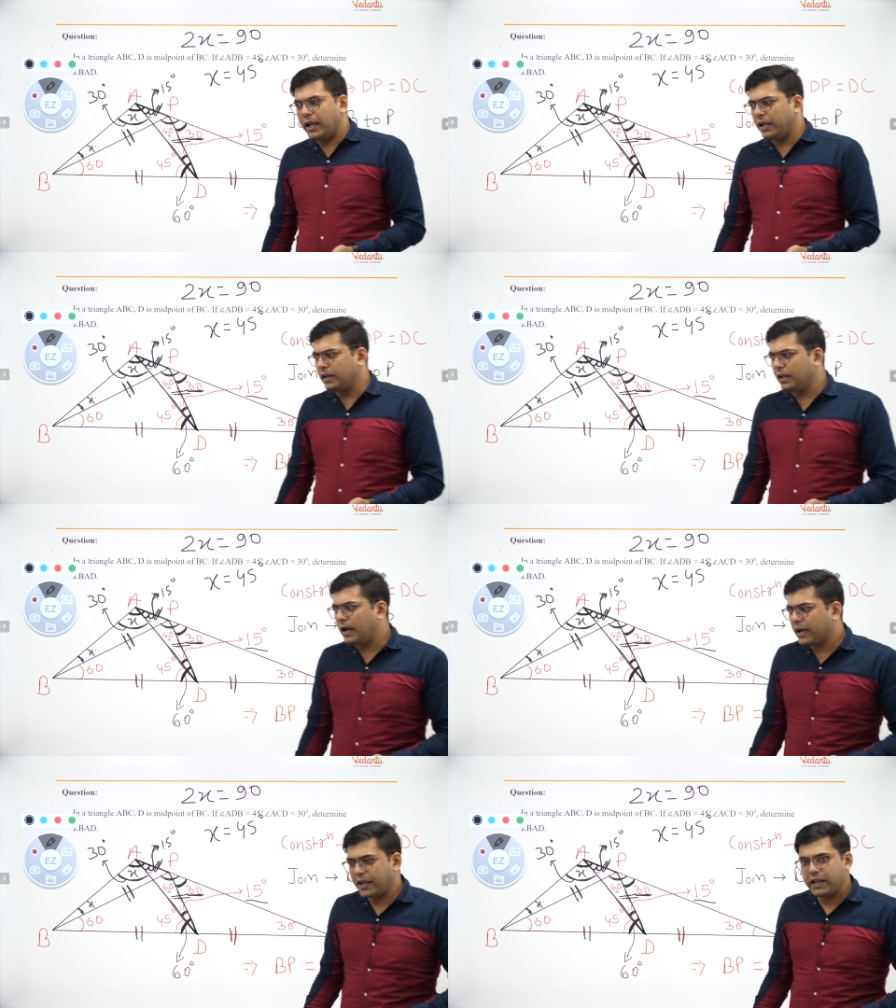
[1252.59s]
in
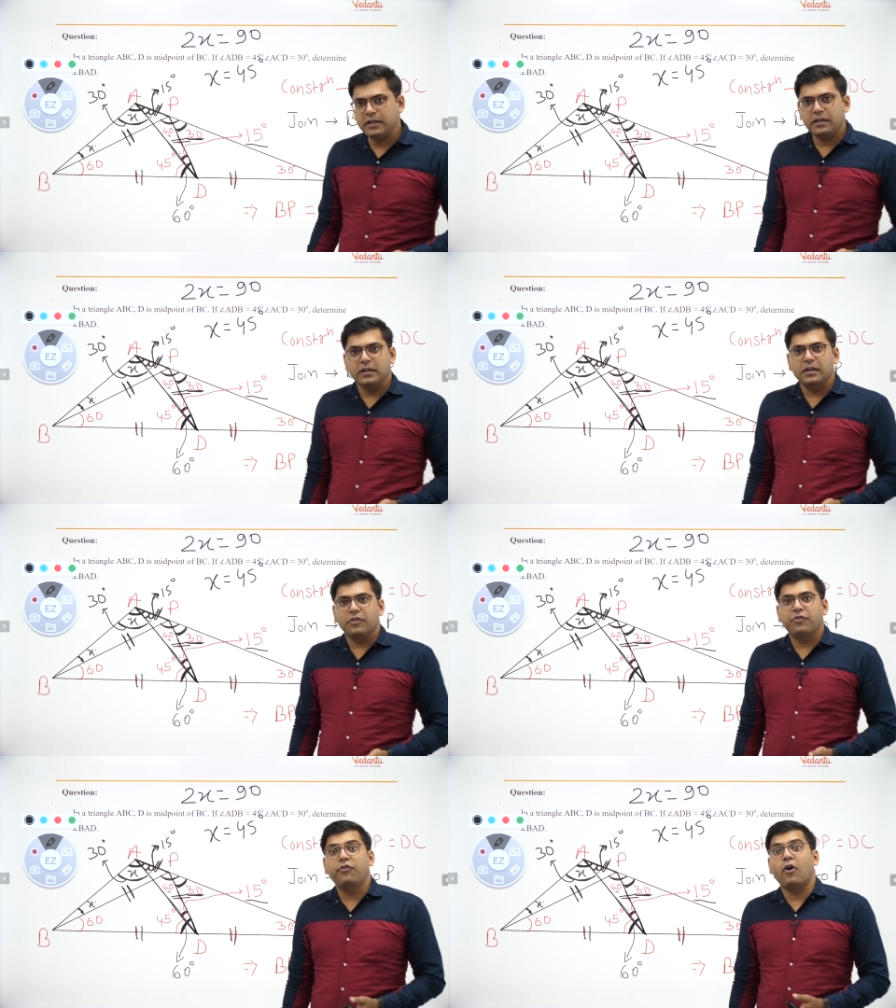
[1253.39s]
again
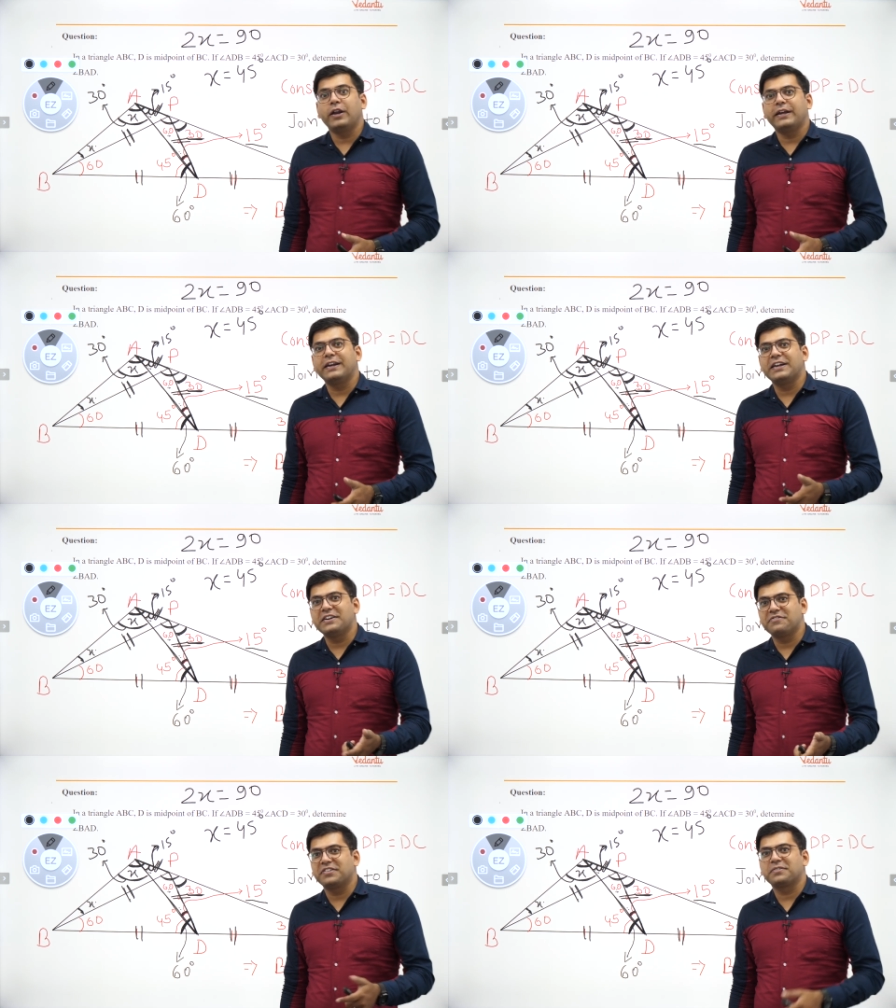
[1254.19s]
falling in
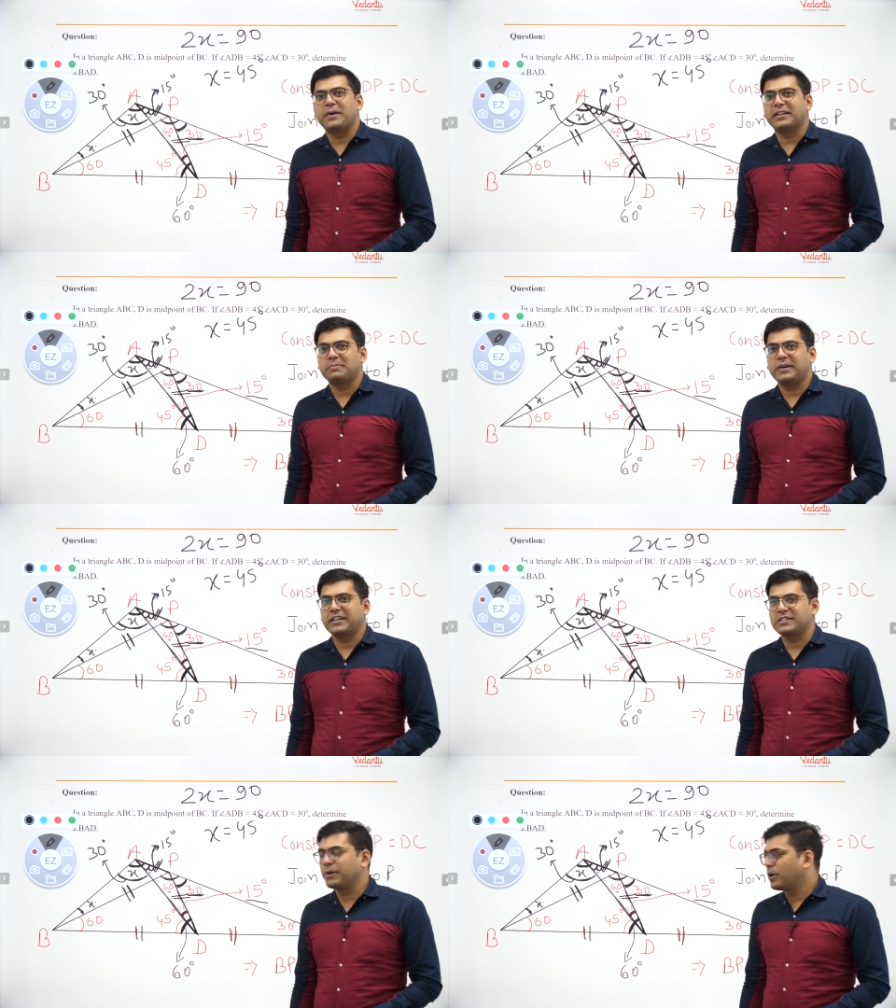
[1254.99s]
love with
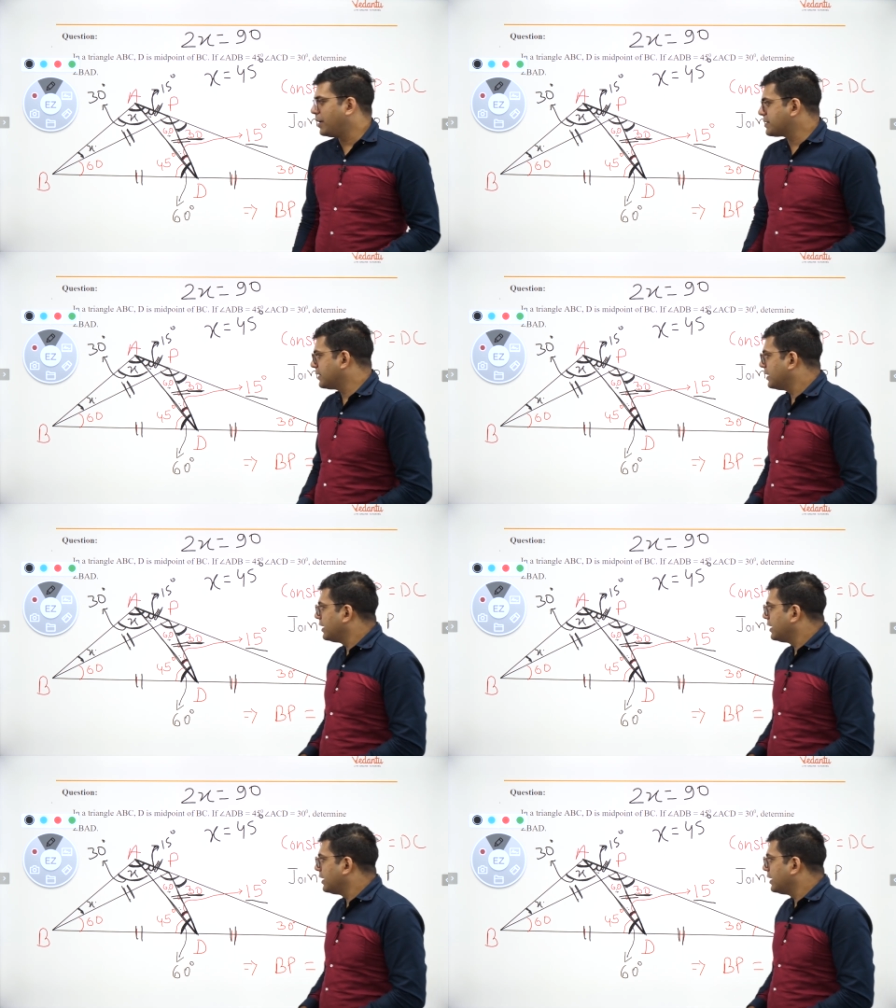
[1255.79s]
mathematics because